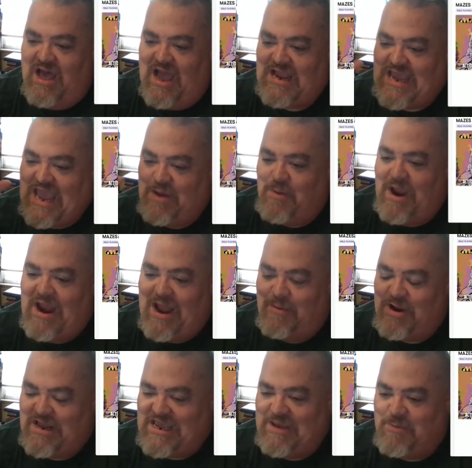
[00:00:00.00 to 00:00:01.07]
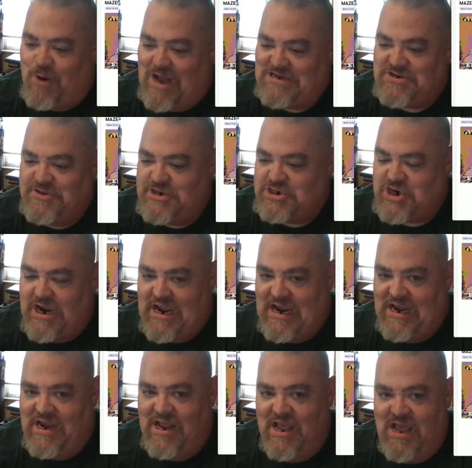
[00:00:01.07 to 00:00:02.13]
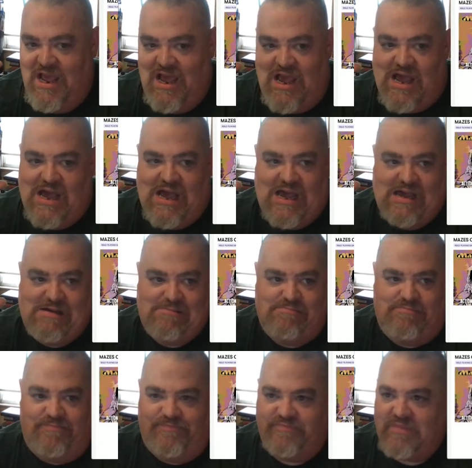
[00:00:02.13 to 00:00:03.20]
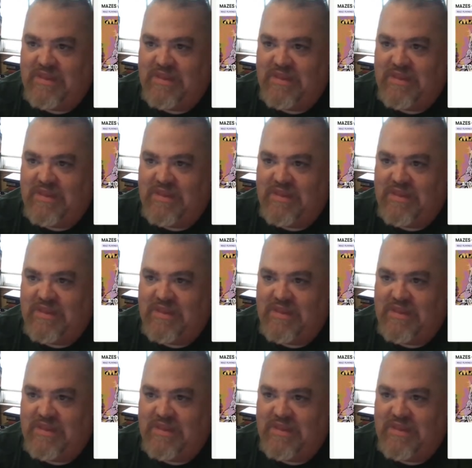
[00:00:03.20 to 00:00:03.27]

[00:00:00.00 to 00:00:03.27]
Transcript: can't wait. I'm going to keep watching the train. I